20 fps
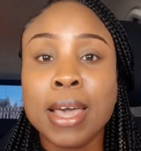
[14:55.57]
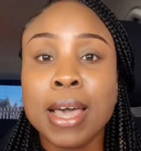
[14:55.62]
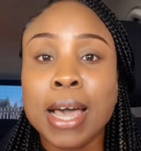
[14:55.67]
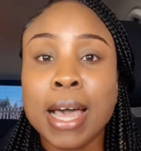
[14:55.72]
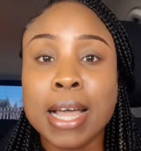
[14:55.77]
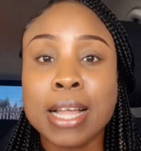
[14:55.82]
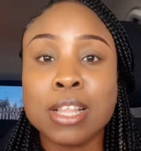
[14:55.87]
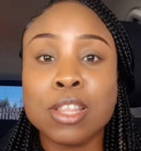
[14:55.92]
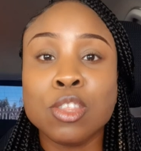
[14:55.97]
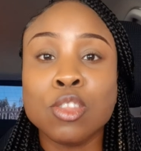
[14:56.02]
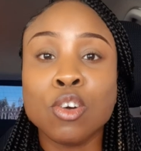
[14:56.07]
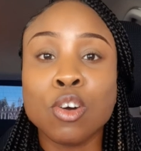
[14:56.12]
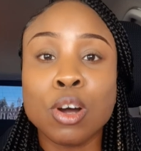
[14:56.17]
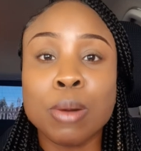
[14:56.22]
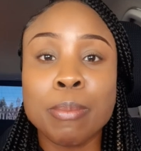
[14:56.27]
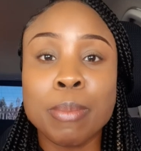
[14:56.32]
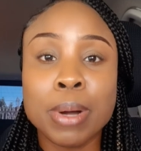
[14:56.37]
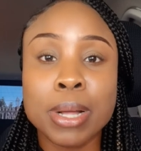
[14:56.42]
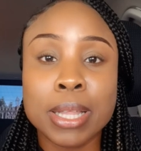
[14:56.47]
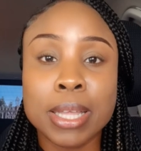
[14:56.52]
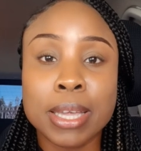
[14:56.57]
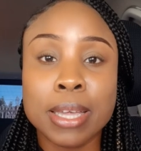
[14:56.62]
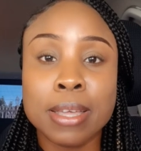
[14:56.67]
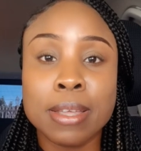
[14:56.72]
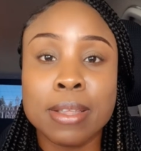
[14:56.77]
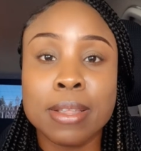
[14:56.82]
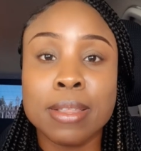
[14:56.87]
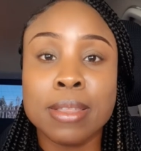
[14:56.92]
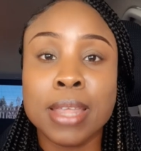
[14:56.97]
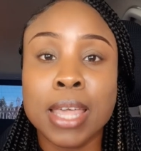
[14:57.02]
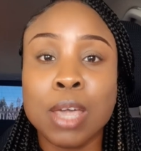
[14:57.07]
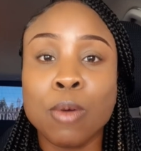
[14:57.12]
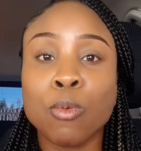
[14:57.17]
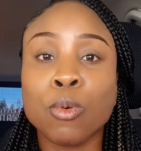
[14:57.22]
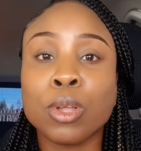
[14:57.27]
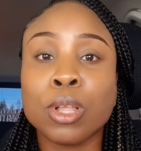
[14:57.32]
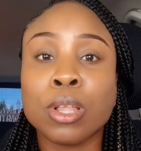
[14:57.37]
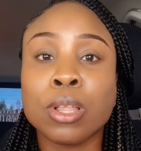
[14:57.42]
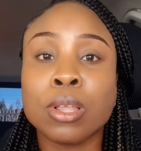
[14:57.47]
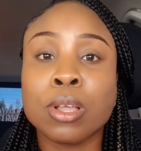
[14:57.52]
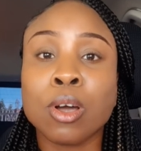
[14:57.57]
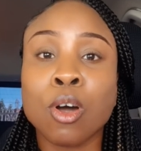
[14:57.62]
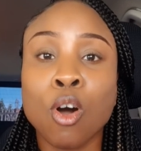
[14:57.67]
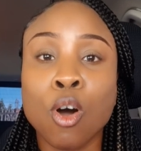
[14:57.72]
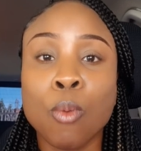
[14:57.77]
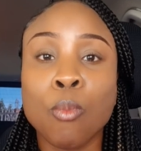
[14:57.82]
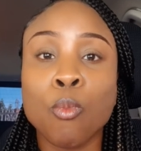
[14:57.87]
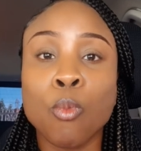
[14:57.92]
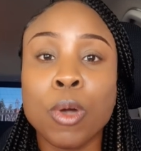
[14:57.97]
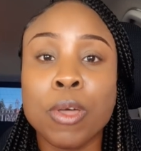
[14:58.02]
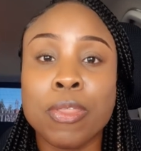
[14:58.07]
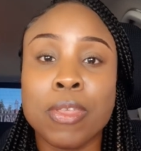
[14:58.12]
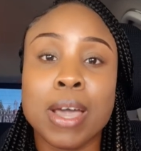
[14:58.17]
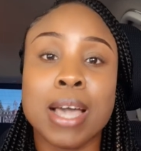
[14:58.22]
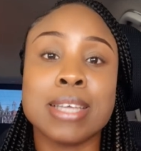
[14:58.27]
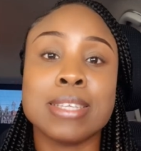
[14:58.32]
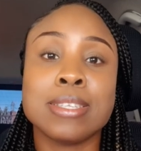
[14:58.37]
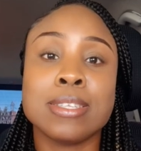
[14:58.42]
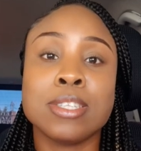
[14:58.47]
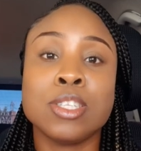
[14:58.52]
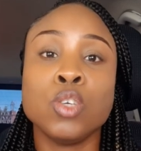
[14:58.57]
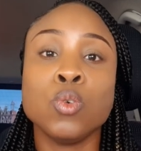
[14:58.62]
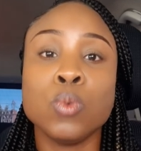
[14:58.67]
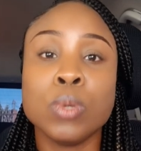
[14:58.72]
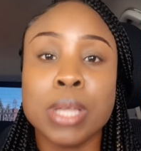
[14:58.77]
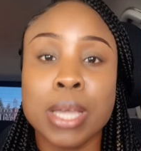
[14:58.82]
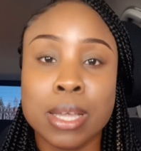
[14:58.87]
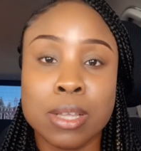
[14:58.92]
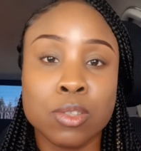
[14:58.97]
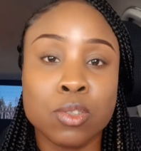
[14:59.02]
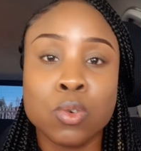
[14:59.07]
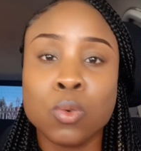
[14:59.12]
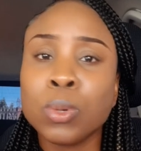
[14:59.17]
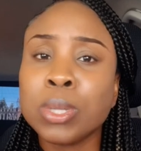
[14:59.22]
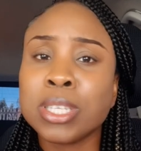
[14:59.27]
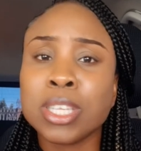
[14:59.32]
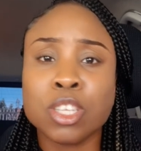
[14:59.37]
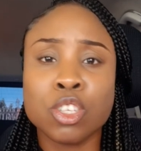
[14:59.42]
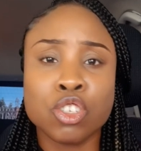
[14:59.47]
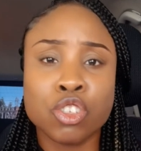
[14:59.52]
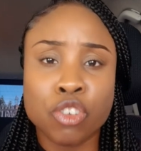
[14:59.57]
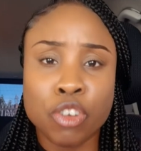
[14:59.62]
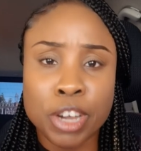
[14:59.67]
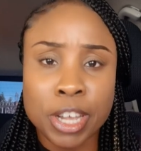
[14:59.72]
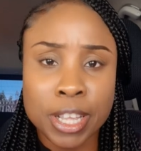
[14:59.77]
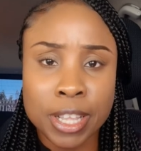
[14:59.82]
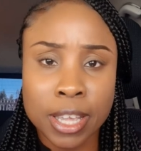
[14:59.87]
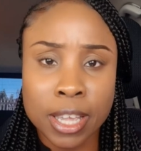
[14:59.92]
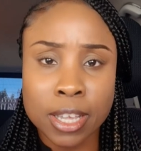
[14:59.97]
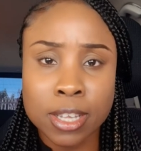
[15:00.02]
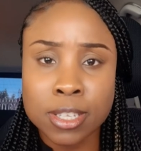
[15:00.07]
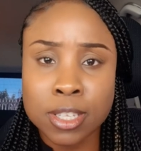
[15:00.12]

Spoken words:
And normally they would come with a student who is in training.